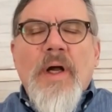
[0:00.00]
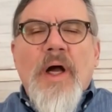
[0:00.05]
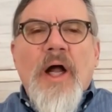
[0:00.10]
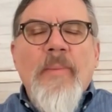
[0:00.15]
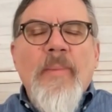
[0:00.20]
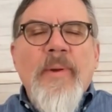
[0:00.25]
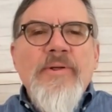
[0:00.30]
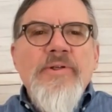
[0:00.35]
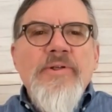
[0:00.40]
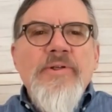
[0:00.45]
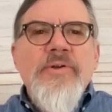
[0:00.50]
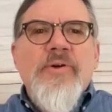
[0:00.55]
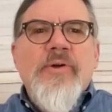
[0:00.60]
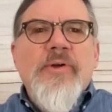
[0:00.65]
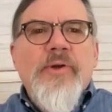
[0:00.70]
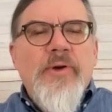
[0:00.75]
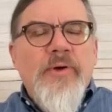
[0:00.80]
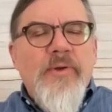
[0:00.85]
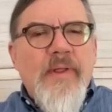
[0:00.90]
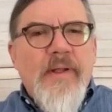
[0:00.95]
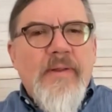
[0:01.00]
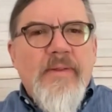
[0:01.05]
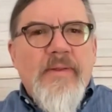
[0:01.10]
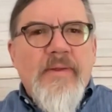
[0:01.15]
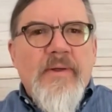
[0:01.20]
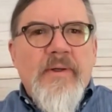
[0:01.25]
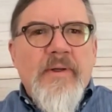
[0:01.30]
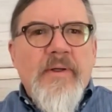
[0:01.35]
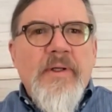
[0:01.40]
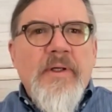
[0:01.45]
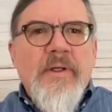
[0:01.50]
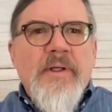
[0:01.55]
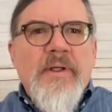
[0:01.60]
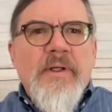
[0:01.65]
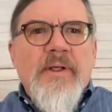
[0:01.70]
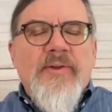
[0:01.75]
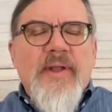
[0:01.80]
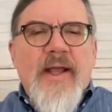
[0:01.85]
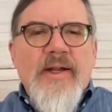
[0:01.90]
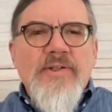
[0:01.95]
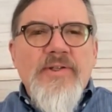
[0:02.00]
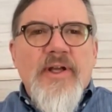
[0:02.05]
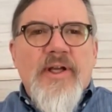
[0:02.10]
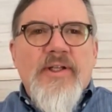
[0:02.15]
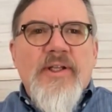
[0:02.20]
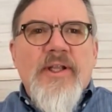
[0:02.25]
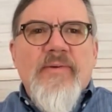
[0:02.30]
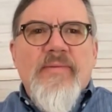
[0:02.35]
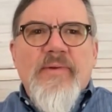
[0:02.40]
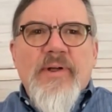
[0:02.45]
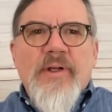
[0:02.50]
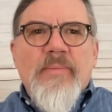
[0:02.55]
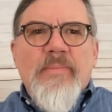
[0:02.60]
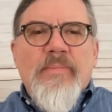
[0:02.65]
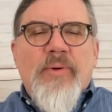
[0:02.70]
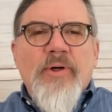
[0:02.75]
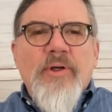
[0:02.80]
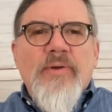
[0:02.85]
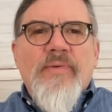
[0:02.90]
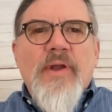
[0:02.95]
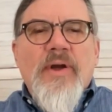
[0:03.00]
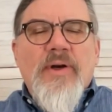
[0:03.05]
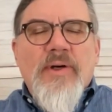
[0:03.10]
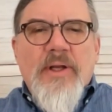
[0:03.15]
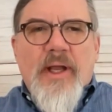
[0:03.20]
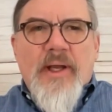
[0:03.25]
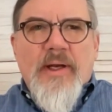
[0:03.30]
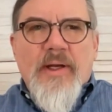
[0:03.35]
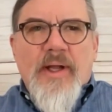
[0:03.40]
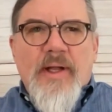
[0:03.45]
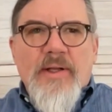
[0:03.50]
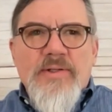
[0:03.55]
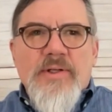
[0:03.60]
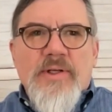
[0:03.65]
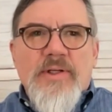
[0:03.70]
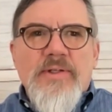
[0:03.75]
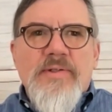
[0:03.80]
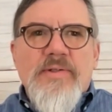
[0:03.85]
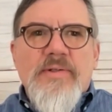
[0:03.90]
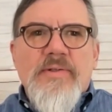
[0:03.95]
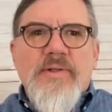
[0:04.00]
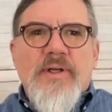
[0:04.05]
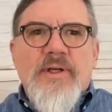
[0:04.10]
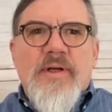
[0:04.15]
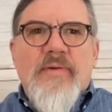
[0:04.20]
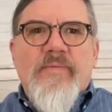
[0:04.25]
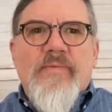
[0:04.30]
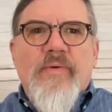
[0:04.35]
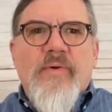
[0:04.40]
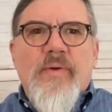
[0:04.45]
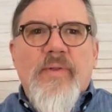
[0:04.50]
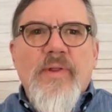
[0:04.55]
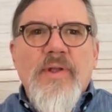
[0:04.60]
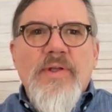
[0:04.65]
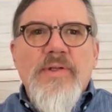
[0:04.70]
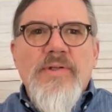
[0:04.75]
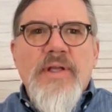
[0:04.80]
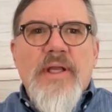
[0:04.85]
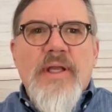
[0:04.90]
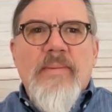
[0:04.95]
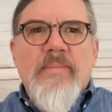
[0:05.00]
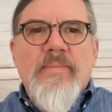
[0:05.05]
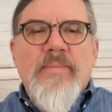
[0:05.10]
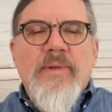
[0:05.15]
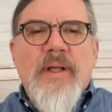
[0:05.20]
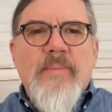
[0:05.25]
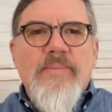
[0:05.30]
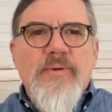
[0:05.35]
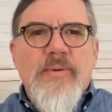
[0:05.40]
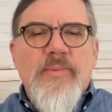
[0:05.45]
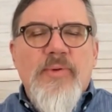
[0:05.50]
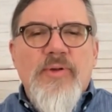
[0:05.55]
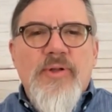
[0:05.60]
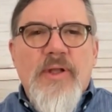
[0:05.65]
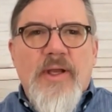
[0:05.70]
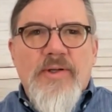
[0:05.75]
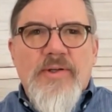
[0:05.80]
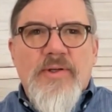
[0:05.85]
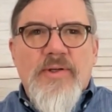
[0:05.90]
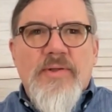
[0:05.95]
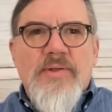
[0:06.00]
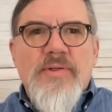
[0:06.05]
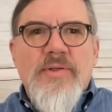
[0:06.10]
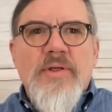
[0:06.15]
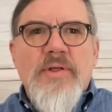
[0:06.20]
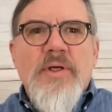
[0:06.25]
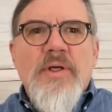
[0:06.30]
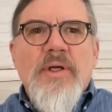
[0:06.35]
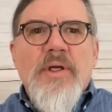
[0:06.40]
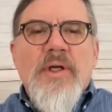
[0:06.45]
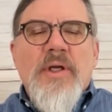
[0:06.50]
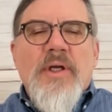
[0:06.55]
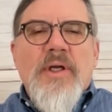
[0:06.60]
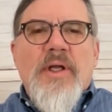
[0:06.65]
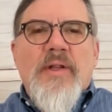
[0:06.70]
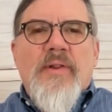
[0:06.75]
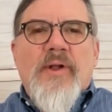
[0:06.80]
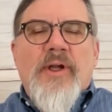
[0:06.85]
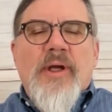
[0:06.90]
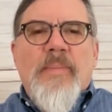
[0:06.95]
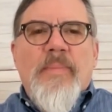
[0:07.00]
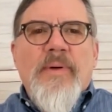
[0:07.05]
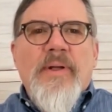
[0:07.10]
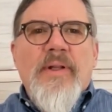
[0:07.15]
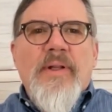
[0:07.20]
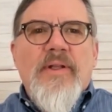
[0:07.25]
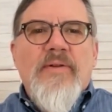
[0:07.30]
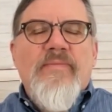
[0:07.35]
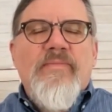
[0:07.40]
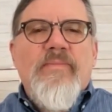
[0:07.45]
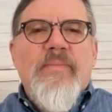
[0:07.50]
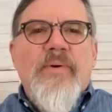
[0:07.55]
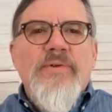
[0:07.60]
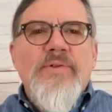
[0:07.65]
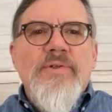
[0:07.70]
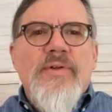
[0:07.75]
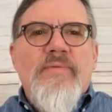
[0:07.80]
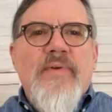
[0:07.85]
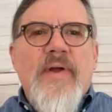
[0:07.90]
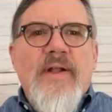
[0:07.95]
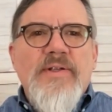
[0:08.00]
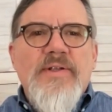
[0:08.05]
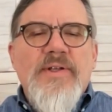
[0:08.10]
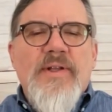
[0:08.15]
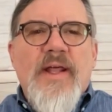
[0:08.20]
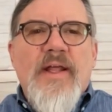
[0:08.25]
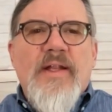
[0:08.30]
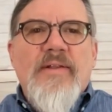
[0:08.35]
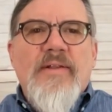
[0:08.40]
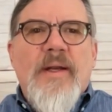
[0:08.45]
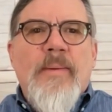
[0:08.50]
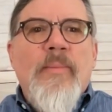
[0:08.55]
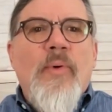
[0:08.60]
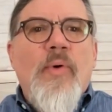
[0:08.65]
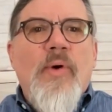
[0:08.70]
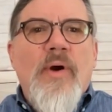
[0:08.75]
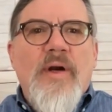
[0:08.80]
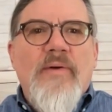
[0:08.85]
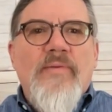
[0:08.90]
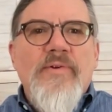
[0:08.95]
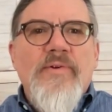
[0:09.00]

I mentioned earlier that there is actually activity in point-of-care diagnostics for these same types of mutations. And the company that's most advanced in that I'm aware of